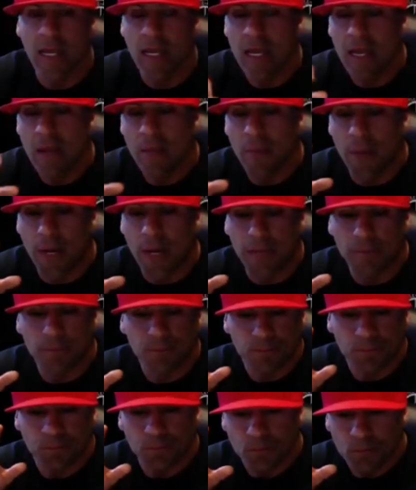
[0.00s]
But
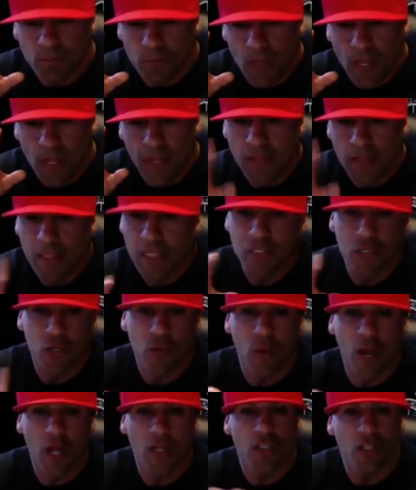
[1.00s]
this
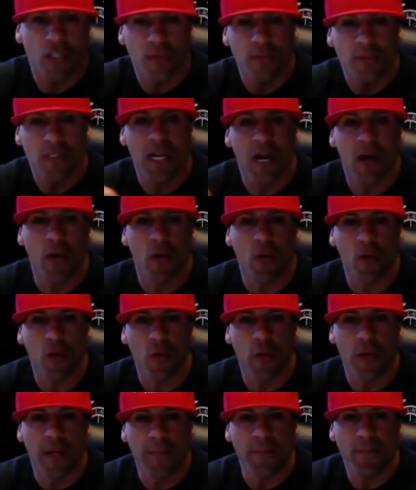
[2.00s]
garage gym, she
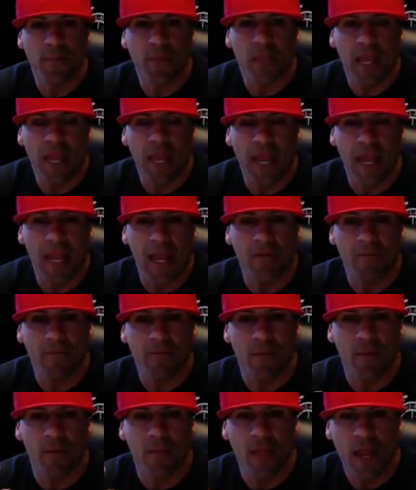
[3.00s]
outgrew it, and
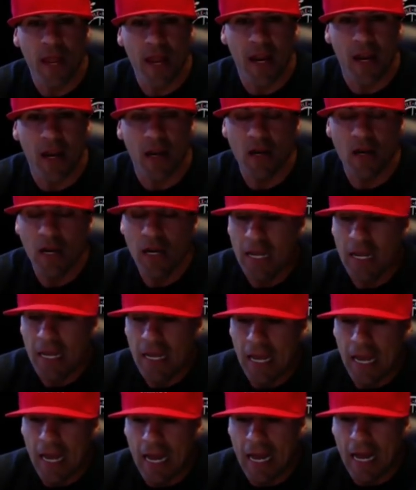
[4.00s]
from there,
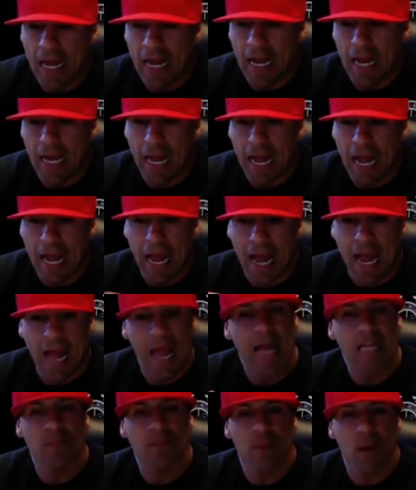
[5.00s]
uh, I, I
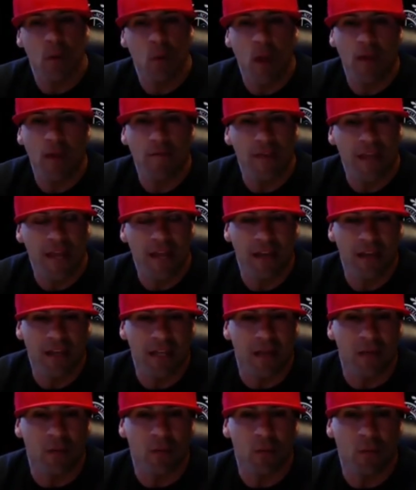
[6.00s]
asked my wife, hey, look,
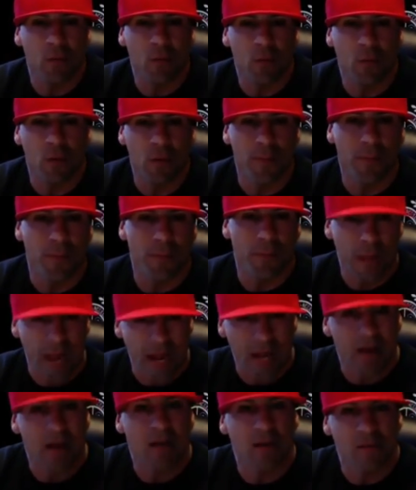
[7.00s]
it, we're back
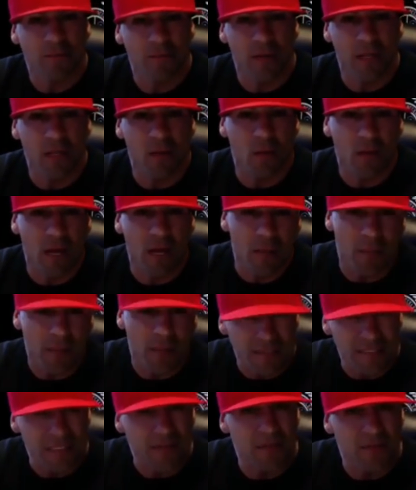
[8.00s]
on our feet. We got about
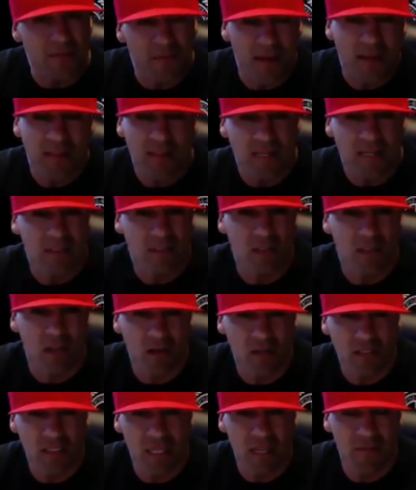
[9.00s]
$75,000
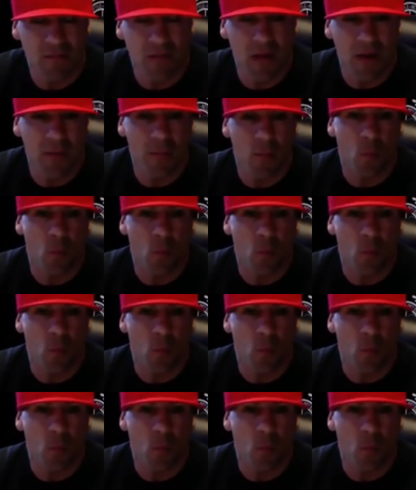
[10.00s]
saved up.